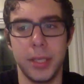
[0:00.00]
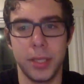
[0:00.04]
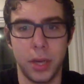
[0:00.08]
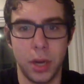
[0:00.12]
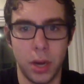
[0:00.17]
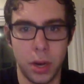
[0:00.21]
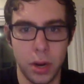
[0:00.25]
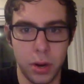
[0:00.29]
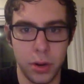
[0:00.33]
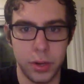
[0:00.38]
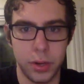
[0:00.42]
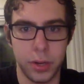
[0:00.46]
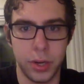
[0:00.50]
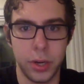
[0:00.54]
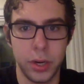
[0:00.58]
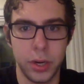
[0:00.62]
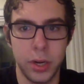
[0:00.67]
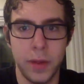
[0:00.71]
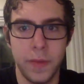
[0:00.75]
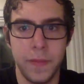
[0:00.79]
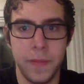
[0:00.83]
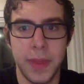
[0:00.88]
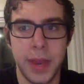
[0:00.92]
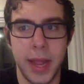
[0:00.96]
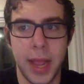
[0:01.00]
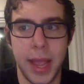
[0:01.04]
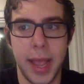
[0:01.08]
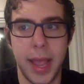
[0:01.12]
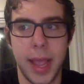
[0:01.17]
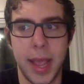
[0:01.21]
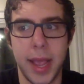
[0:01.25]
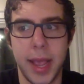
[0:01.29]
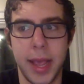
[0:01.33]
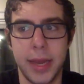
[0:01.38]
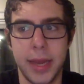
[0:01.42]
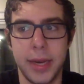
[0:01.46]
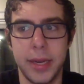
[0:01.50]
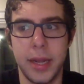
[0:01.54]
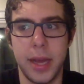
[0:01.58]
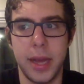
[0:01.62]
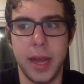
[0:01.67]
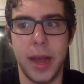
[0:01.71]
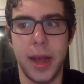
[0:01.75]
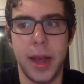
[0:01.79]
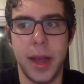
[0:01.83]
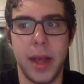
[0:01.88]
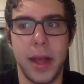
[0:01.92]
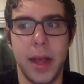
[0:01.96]
harder. And
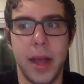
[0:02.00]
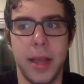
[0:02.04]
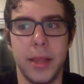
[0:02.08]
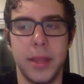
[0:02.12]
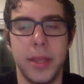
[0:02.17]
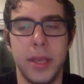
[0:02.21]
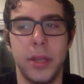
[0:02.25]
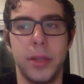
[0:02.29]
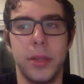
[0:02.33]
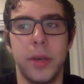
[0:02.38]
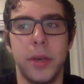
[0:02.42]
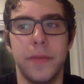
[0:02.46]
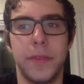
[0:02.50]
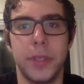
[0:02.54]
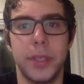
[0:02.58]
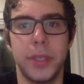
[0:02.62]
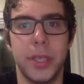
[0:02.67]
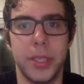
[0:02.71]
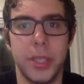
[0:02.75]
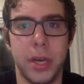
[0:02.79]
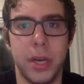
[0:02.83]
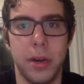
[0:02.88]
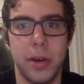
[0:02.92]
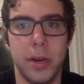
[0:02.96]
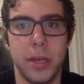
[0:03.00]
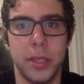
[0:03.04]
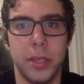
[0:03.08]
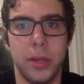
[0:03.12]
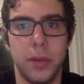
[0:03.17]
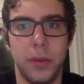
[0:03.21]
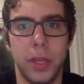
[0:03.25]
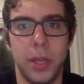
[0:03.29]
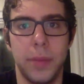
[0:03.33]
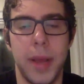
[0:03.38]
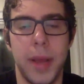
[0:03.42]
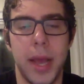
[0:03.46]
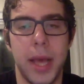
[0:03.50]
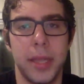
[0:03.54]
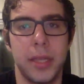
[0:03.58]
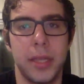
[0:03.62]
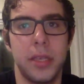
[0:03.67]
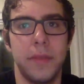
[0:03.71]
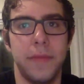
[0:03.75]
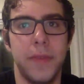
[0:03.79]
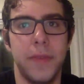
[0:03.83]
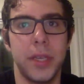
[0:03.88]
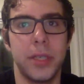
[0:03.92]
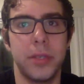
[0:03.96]
I think Glover Teixeira's only path
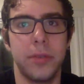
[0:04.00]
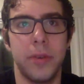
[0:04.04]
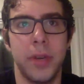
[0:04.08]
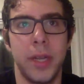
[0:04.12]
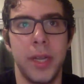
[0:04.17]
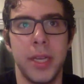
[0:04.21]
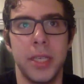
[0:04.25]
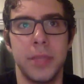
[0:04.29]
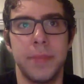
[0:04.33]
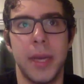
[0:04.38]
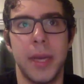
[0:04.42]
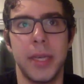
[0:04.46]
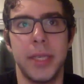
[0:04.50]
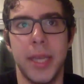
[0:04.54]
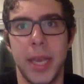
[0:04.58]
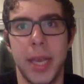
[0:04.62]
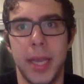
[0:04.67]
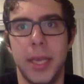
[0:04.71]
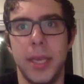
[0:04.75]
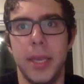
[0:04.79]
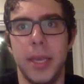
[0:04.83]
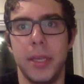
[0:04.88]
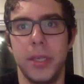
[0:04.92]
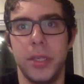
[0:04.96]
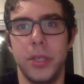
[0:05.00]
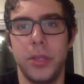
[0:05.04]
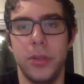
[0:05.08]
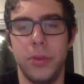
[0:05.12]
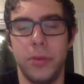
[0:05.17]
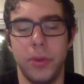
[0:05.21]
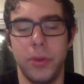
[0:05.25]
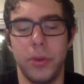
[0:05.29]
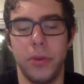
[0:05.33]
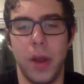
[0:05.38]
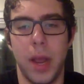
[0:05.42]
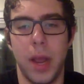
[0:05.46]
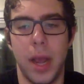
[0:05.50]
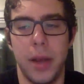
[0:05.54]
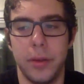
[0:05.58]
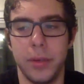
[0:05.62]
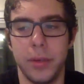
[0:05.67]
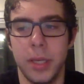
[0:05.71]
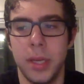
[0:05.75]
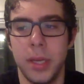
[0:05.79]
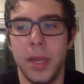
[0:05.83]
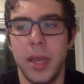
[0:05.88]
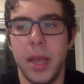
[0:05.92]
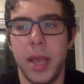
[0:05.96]
to victory is by taking it to the ground
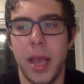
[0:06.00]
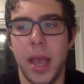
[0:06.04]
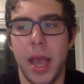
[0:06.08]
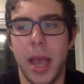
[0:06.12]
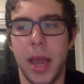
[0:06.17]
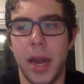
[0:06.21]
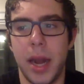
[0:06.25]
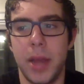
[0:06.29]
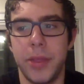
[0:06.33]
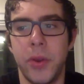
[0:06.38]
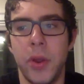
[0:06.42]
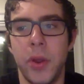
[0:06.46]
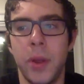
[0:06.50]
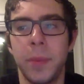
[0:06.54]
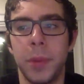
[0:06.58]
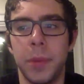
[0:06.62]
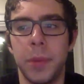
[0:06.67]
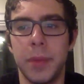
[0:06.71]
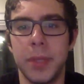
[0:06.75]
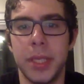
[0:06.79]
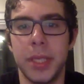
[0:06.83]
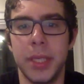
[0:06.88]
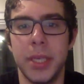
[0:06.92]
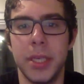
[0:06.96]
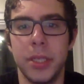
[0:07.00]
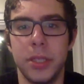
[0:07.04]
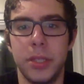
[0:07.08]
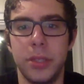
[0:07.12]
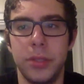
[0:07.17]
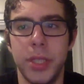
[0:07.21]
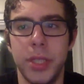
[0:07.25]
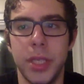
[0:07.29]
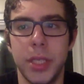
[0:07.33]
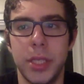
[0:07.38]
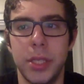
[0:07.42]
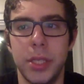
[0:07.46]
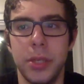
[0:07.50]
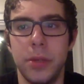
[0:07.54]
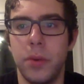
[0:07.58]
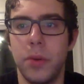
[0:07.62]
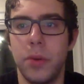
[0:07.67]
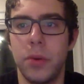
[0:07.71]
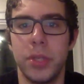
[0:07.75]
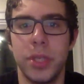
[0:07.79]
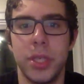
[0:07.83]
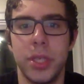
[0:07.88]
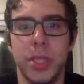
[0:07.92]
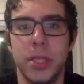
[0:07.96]
and either implementing his jiu-jitsu
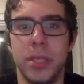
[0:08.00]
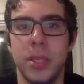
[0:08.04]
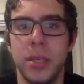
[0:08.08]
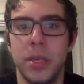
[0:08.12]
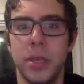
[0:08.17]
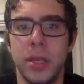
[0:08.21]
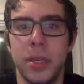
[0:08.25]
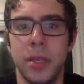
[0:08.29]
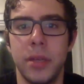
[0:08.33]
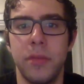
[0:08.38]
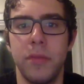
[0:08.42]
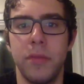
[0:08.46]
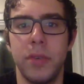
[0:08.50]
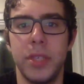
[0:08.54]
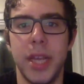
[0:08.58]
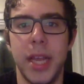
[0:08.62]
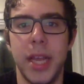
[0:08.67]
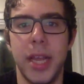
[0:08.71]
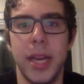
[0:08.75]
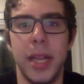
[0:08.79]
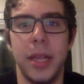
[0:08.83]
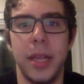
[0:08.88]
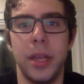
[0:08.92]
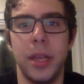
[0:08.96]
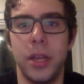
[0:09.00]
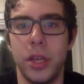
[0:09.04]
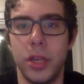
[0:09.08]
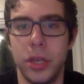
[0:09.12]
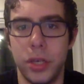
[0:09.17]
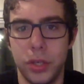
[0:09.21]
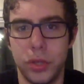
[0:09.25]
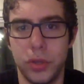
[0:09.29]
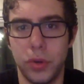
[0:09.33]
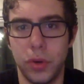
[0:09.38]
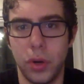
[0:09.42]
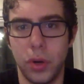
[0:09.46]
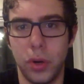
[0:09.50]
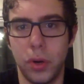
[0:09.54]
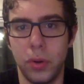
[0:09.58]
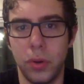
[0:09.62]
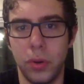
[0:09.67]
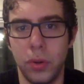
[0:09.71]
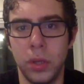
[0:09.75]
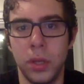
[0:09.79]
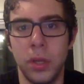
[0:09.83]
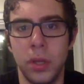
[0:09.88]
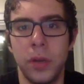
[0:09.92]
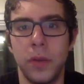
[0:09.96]
or just retaining
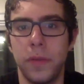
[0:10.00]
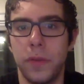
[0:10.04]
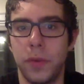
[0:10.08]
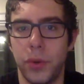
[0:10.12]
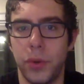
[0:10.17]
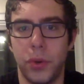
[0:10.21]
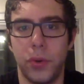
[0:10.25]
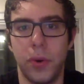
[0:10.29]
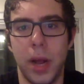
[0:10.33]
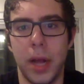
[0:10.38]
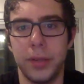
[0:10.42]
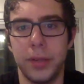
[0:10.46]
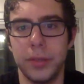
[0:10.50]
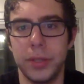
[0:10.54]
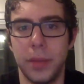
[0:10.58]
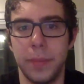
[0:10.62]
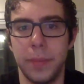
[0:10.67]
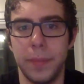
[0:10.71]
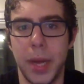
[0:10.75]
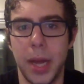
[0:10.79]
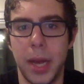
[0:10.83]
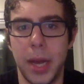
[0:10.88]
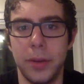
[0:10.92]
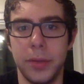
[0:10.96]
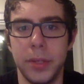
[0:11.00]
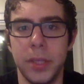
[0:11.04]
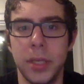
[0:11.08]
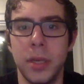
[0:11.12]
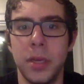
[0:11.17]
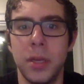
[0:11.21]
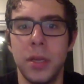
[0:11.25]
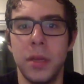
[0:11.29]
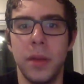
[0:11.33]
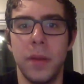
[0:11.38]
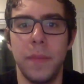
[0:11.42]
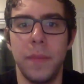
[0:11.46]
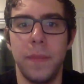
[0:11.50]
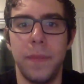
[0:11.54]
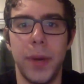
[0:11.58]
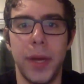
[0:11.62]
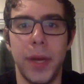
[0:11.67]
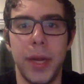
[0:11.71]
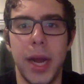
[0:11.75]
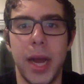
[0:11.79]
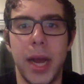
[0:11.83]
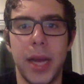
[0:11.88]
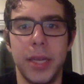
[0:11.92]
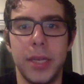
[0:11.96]
control for ground and pound.
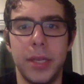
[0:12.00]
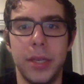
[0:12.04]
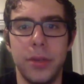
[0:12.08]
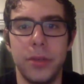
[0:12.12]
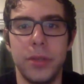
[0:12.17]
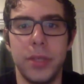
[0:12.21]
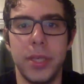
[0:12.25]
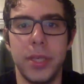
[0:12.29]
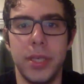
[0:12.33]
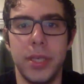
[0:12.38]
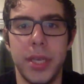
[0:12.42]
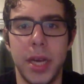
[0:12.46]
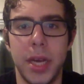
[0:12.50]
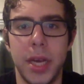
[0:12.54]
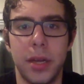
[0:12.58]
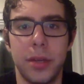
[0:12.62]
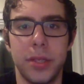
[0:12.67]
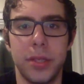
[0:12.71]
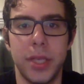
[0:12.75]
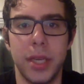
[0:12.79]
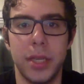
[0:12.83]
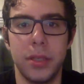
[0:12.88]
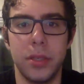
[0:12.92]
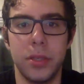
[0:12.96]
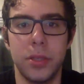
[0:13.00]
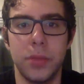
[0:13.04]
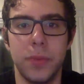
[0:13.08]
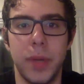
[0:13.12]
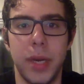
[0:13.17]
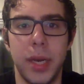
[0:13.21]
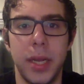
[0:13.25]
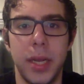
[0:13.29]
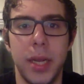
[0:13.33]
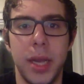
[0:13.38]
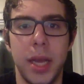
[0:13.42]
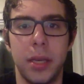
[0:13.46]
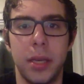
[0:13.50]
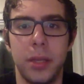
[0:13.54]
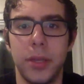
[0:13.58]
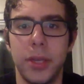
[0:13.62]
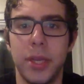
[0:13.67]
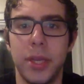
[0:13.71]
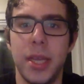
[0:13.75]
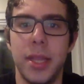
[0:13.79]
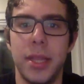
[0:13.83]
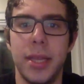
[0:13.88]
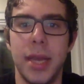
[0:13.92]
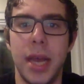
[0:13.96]
but I do see Thiago Santos winning, and
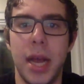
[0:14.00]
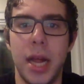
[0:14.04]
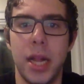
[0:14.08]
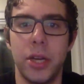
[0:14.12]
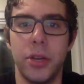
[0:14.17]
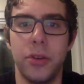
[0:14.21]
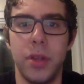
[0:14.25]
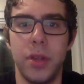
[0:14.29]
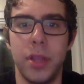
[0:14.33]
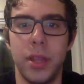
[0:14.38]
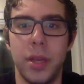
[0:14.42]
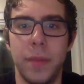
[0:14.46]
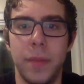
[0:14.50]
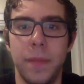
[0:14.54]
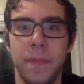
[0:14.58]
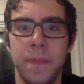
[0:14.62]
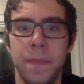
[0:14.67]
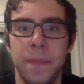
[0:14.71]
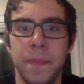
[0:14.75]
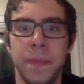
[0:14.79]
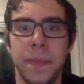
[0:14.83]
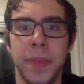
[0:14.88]
looking at the algorithm,